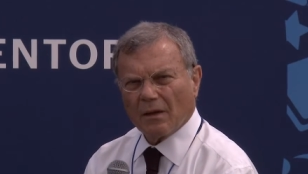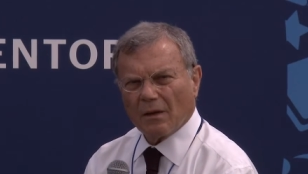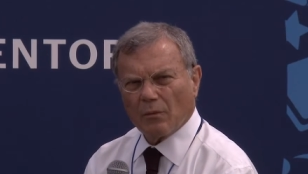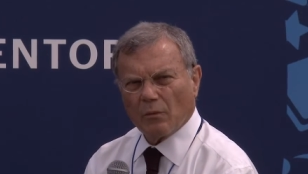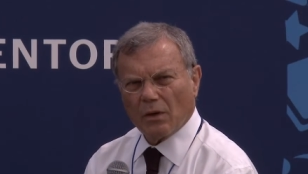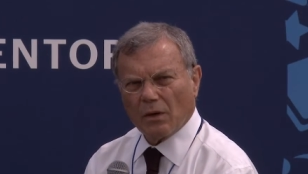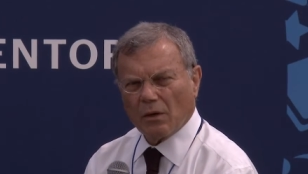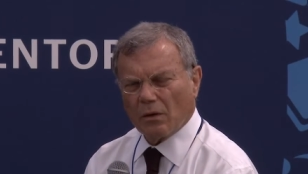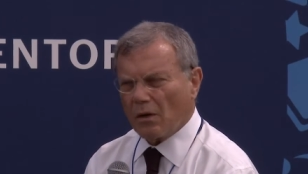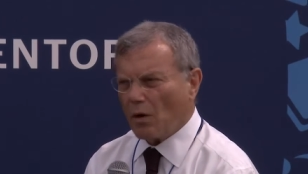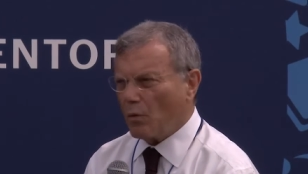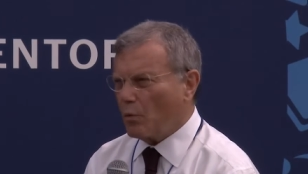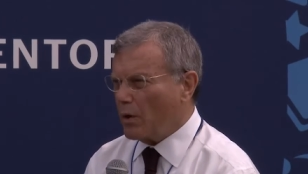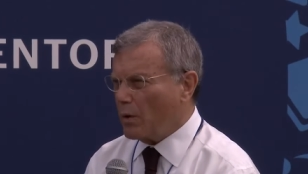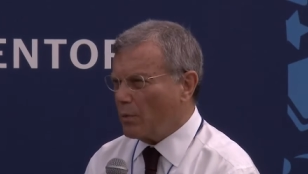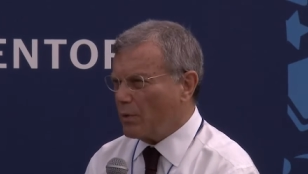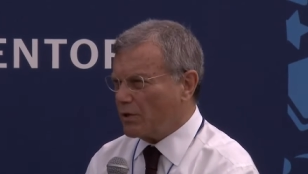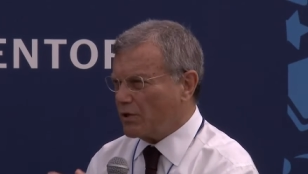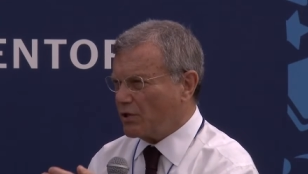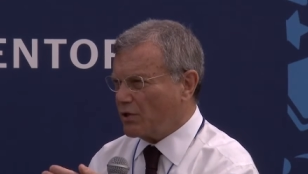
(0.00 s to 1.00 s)
We
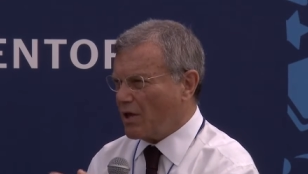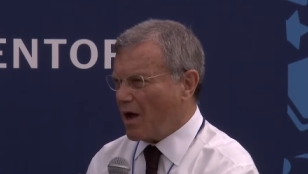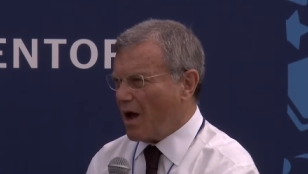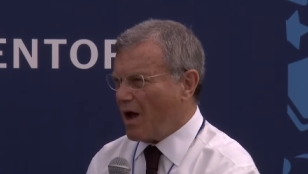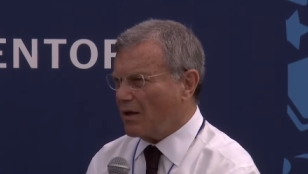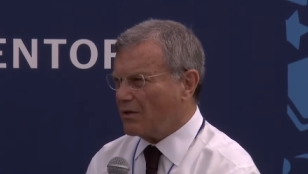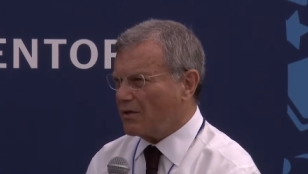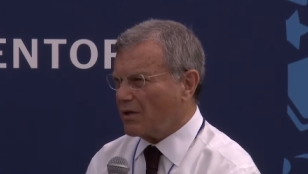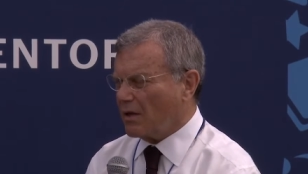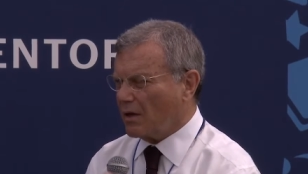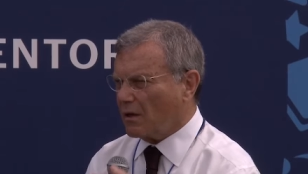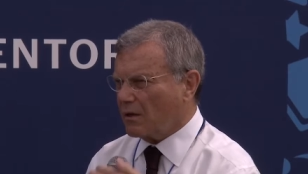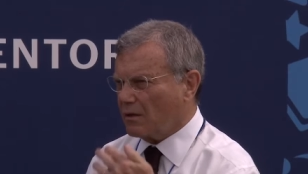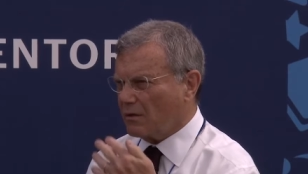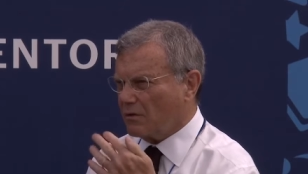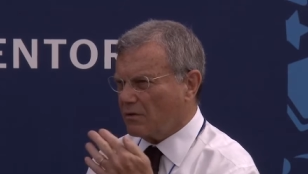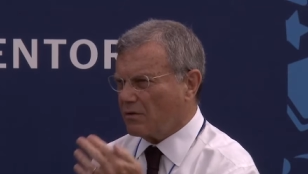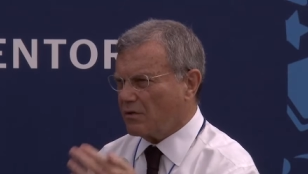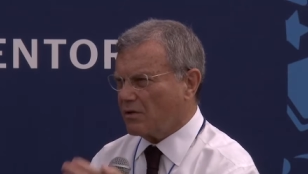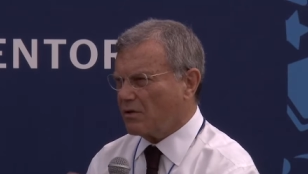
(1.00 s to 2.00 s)
were starting
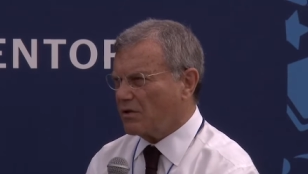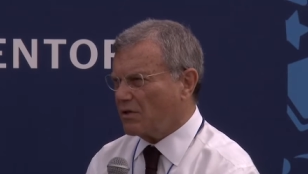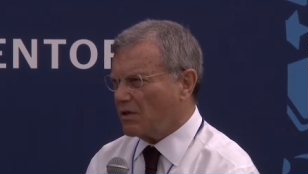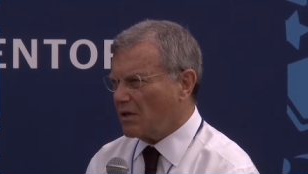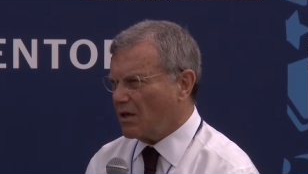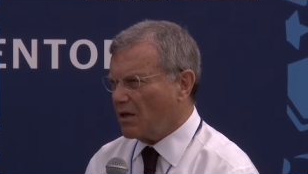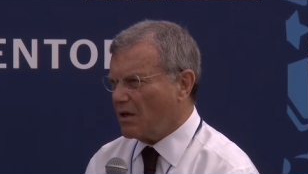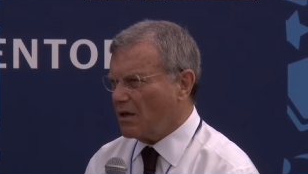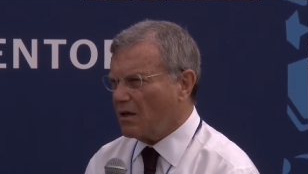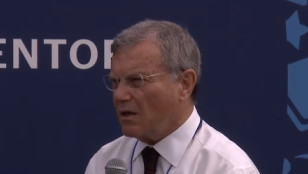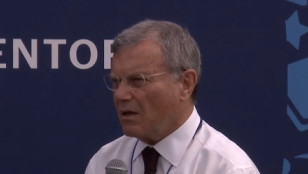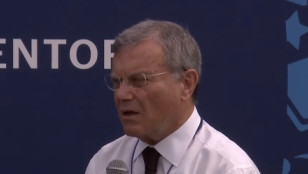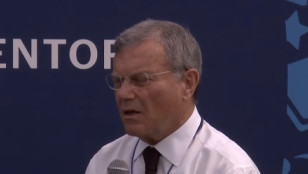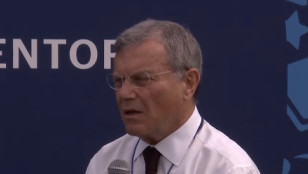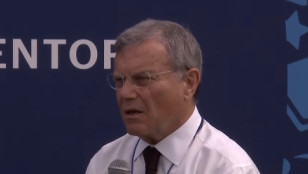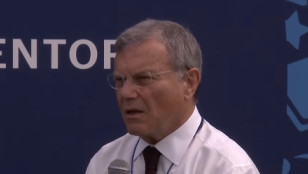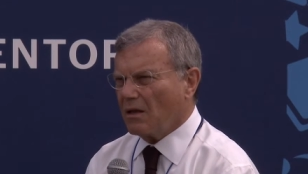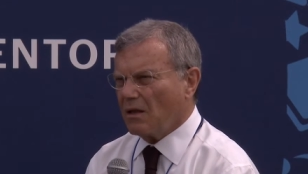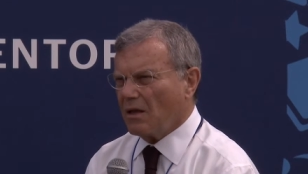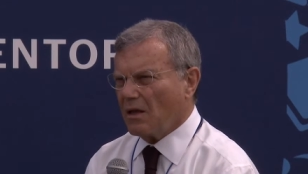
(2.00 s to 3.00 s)
to see
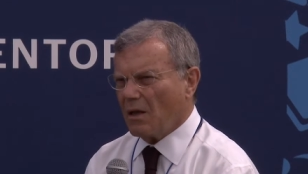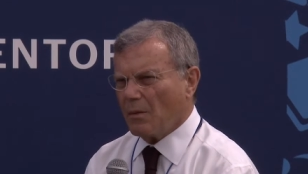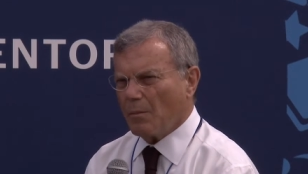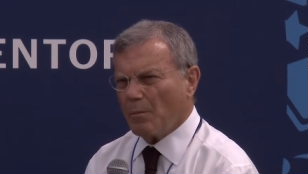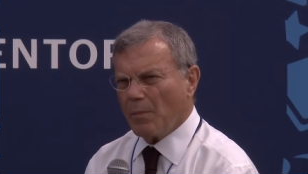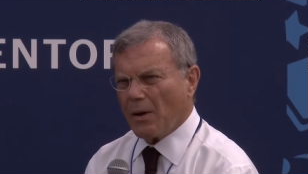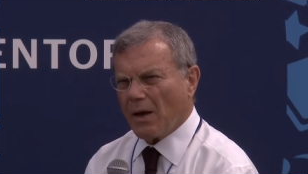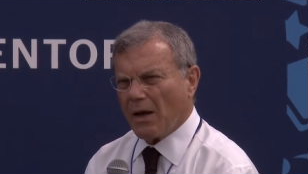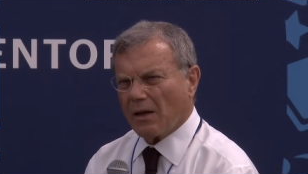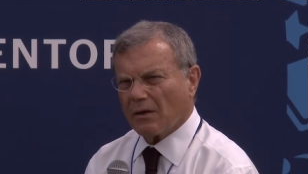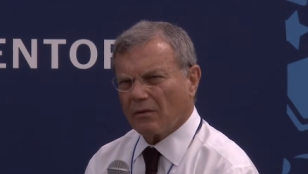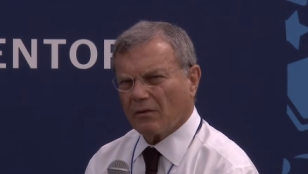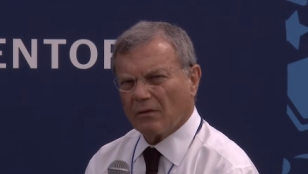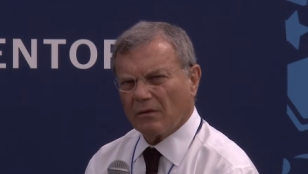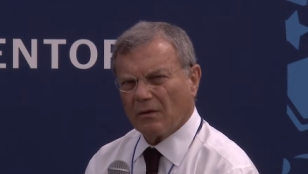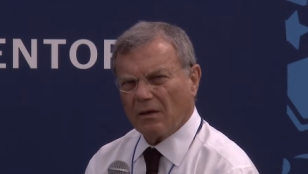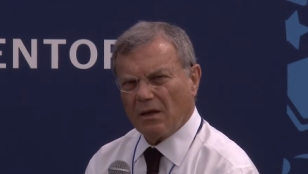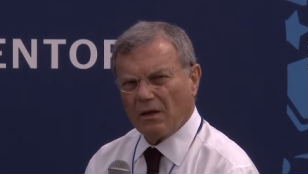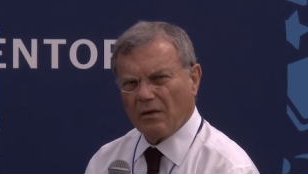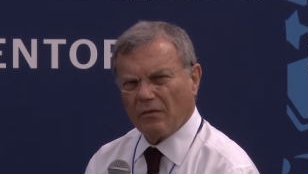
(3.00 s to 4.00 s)
the impact
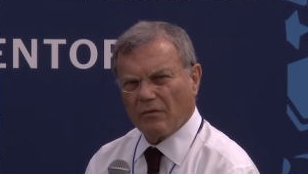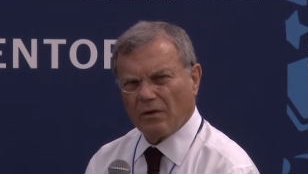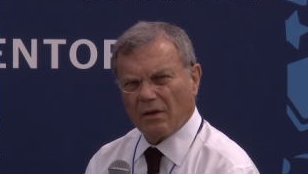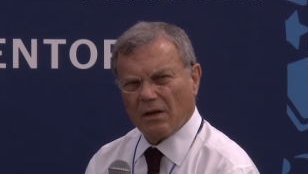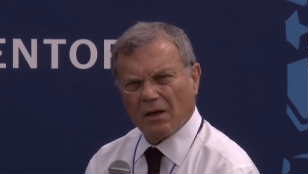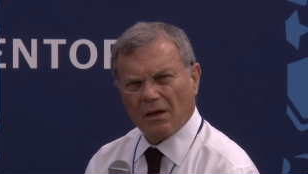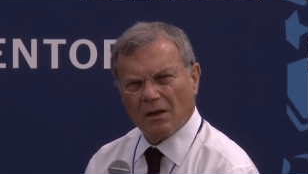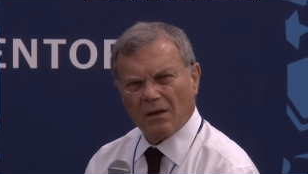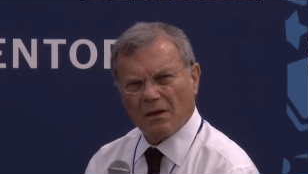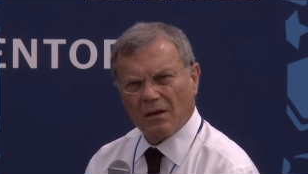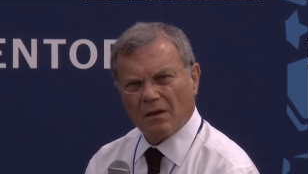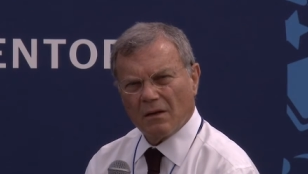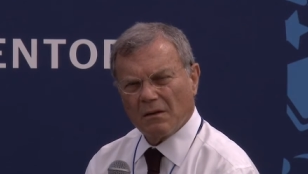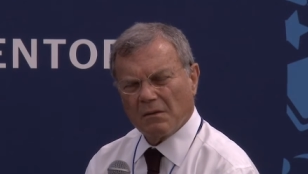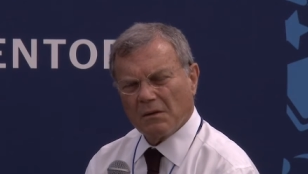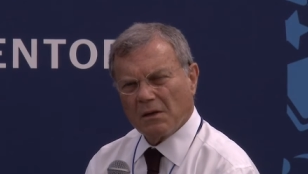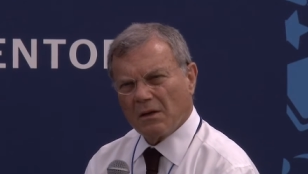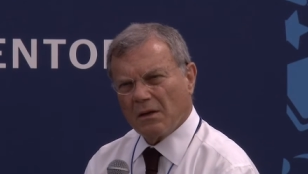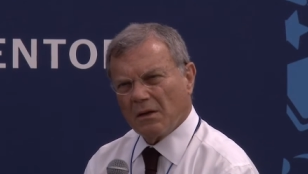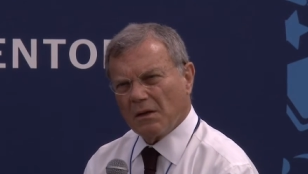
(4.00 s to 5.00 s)
even in
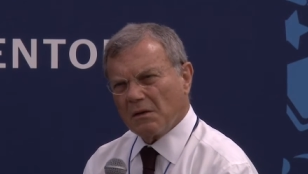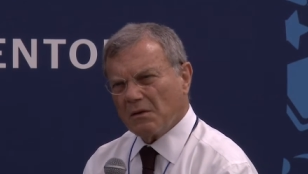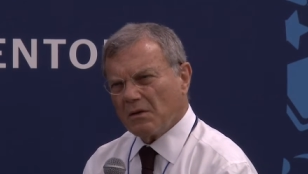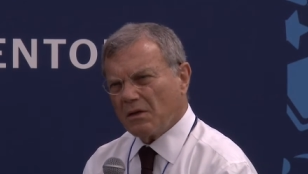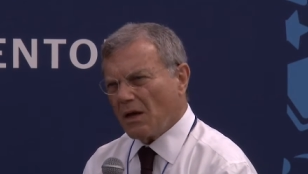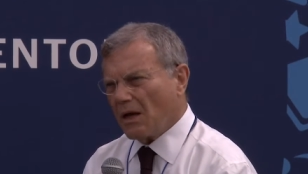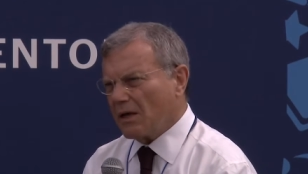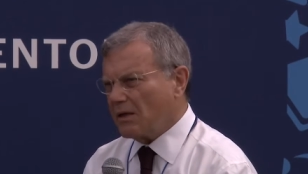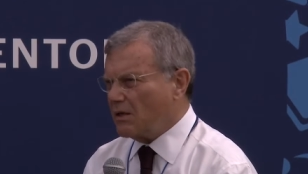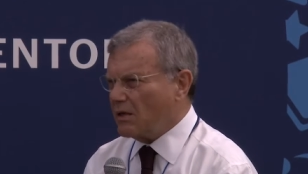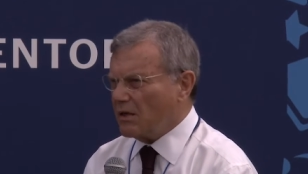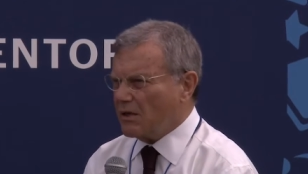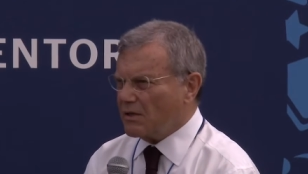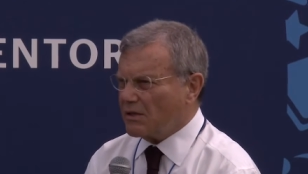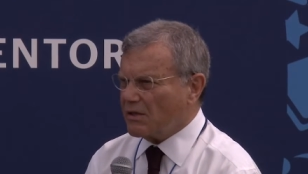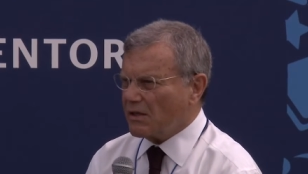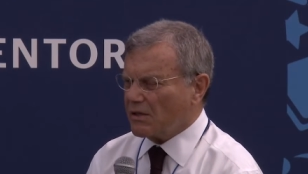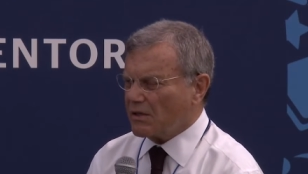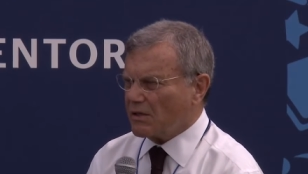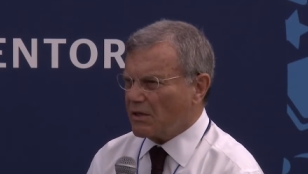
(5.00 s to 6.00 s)

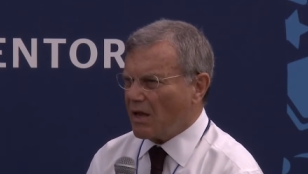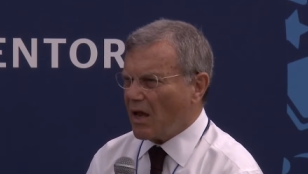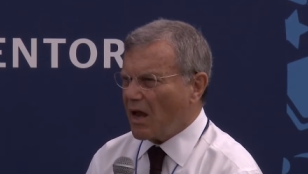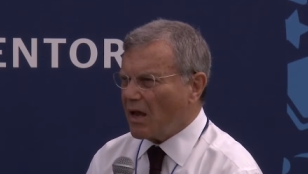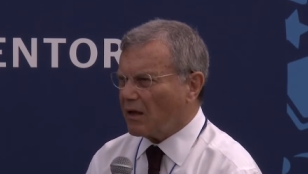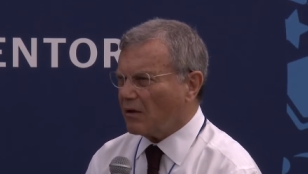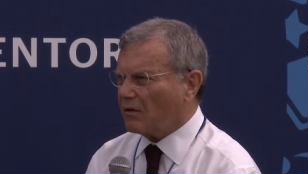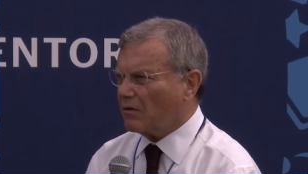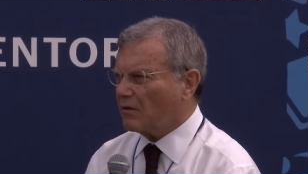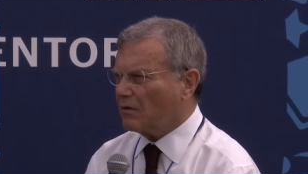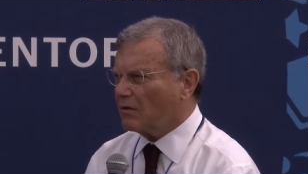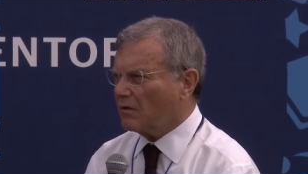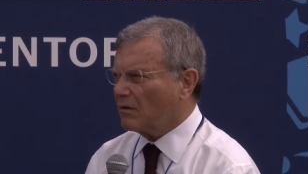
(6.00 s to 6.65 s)
1968.